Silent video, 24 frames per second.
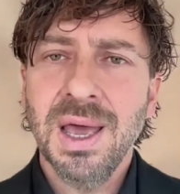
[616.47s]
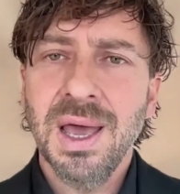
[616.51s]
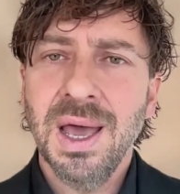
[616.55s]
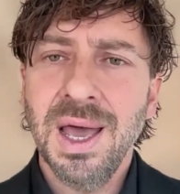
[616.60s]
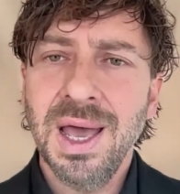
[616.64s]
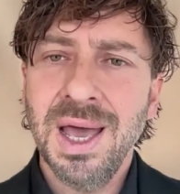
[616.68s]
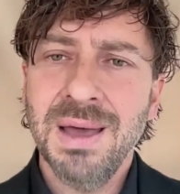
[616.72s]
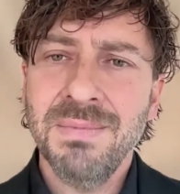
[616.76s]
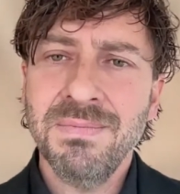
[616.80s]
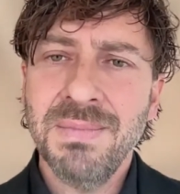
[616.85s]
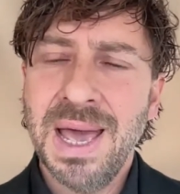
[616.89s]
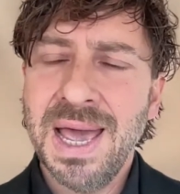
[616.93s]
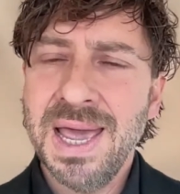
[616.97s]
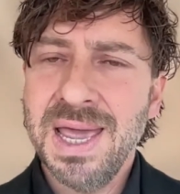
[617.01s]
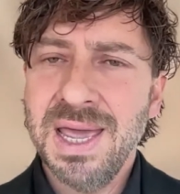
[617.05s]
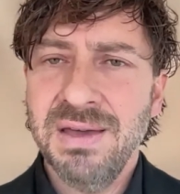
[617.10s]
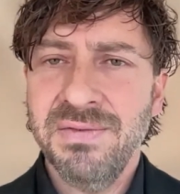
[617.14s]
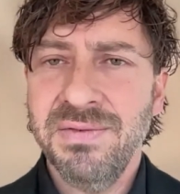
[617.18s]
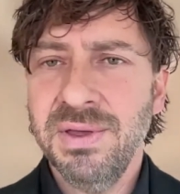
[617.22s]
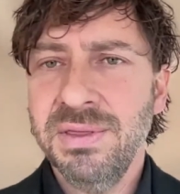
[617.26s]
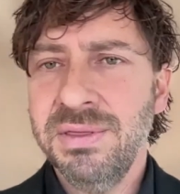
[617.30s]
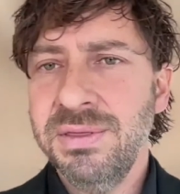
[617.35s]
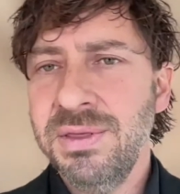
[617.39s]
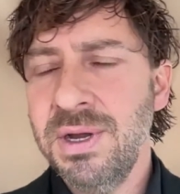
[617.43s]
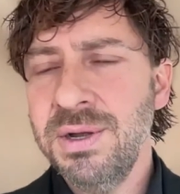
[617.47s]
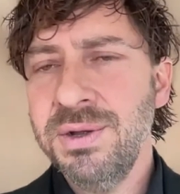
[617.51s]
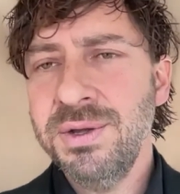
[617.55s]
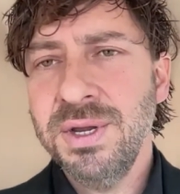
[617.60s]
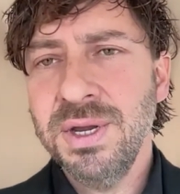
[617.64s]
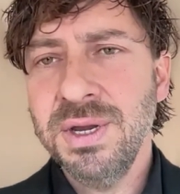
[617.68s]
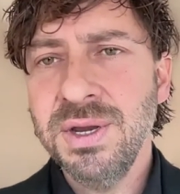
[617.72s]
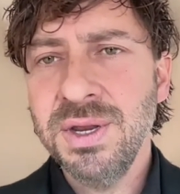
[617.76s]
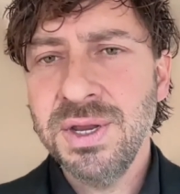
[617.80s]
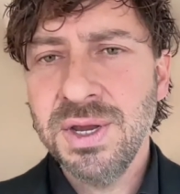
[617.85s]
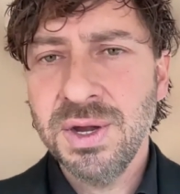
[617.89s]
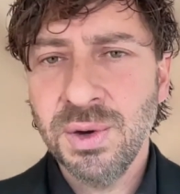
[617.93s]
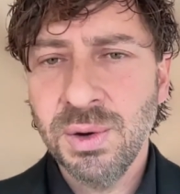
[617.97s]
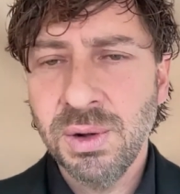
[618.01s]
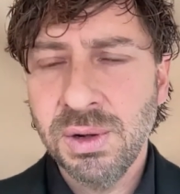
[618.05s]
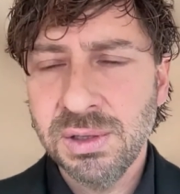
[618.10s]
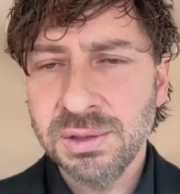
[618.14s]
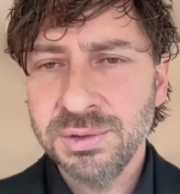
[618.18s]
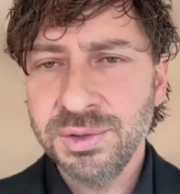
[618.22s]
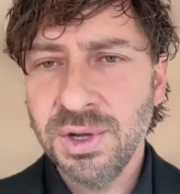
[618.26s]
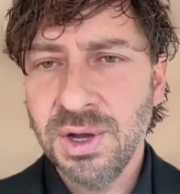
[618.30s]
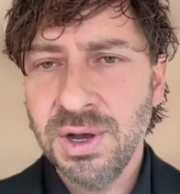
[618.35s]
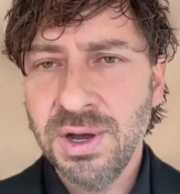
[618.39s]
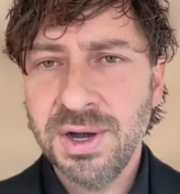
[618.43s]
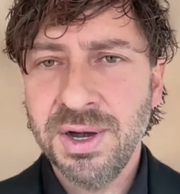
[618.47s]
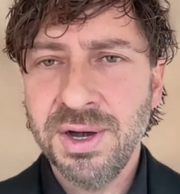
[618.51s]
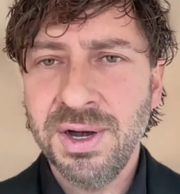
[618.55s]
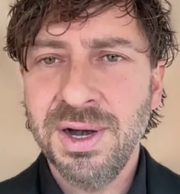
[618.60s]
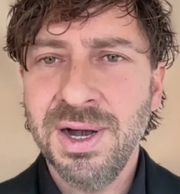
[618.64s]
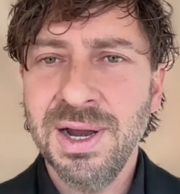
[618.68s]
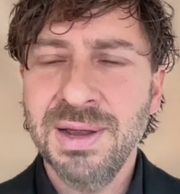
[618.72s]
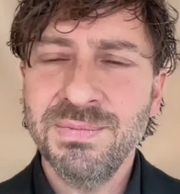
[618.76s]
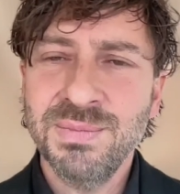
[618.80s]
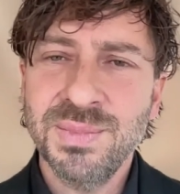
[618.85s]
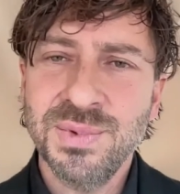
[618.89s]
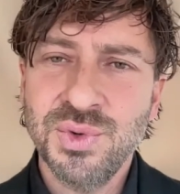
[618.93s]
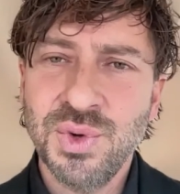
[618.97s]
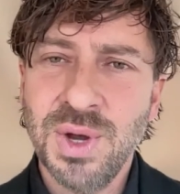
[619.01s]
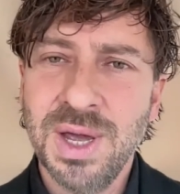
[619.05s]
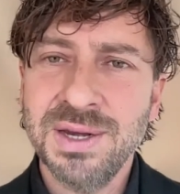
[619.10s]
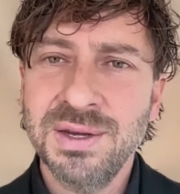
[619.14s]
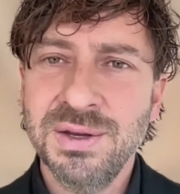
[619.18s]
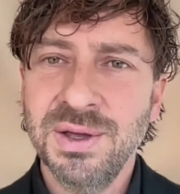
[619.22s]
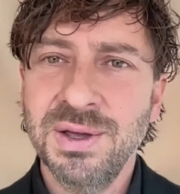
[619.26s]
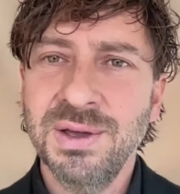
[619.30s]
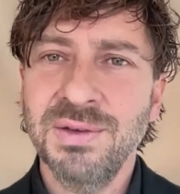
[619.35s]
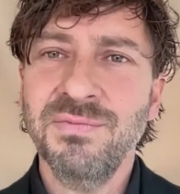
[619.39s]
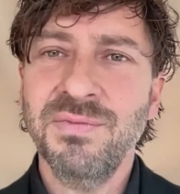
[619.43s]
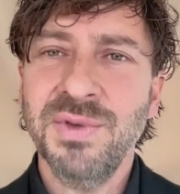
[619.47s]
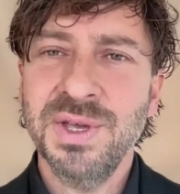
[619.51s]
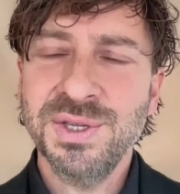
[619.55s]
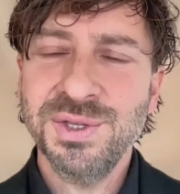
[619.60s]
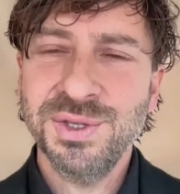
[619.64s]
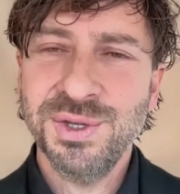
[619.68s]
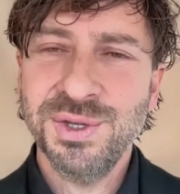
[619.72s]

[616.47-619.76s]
I have a 13-year-old daughter. I'm trying to convince